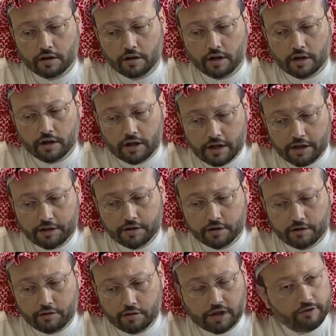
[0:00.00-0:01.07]
the relation
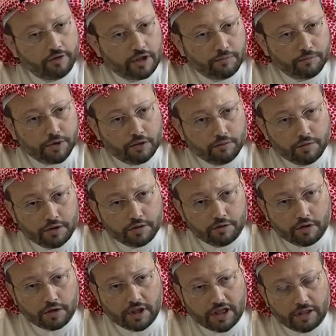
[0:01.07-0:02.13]
to develop between
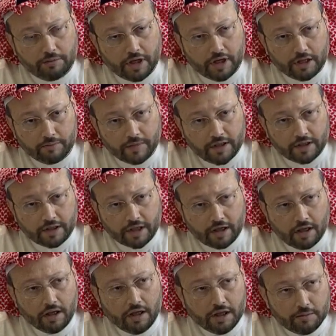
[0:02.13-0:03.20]
Saudi Arabia and America,
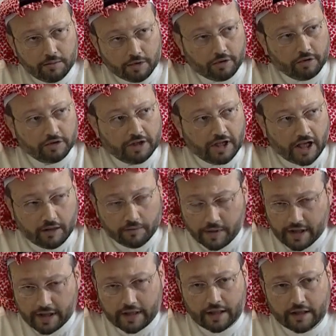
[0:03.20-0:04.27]
because the
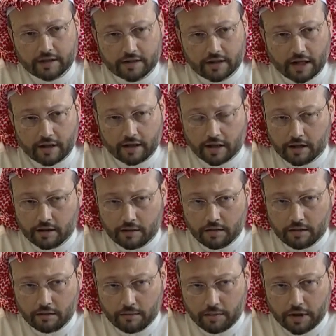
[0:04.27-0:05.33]
Americans are not
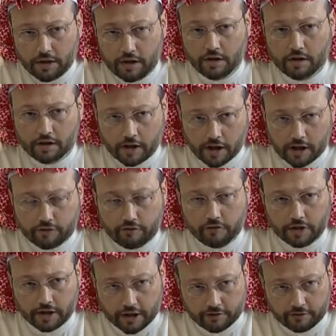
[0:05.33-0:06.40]
being careful
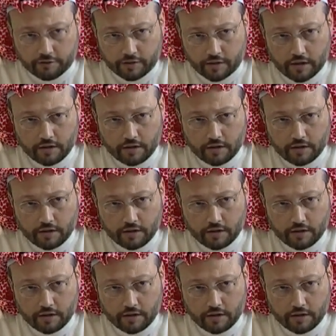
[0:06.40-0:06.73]
enough.